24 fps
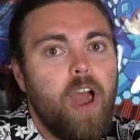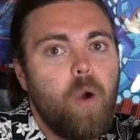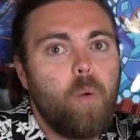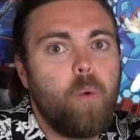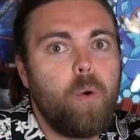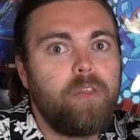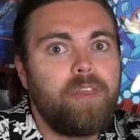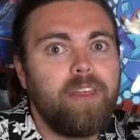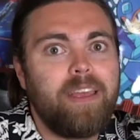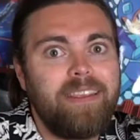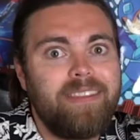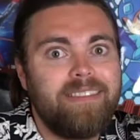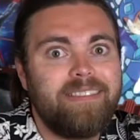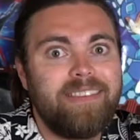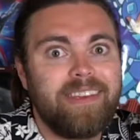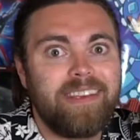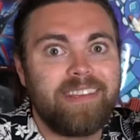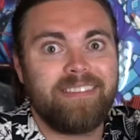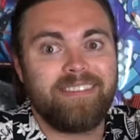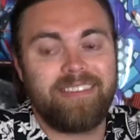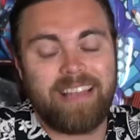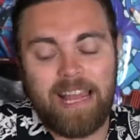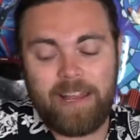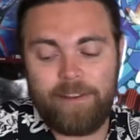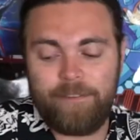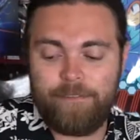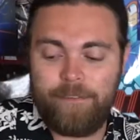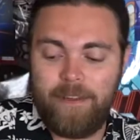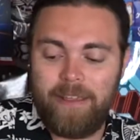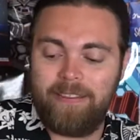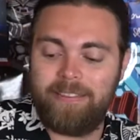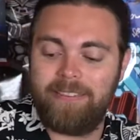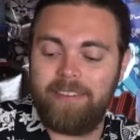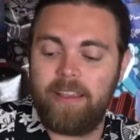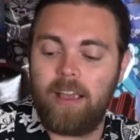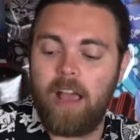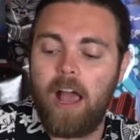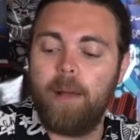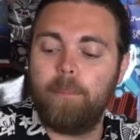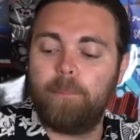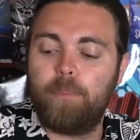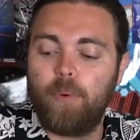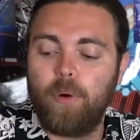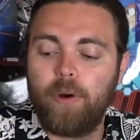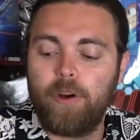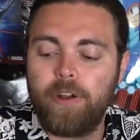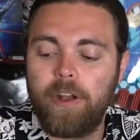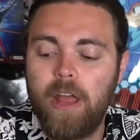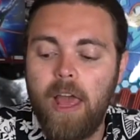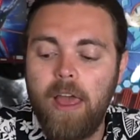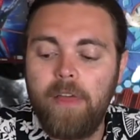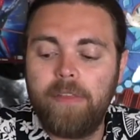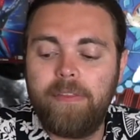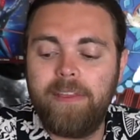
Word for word: with a six side facing upward.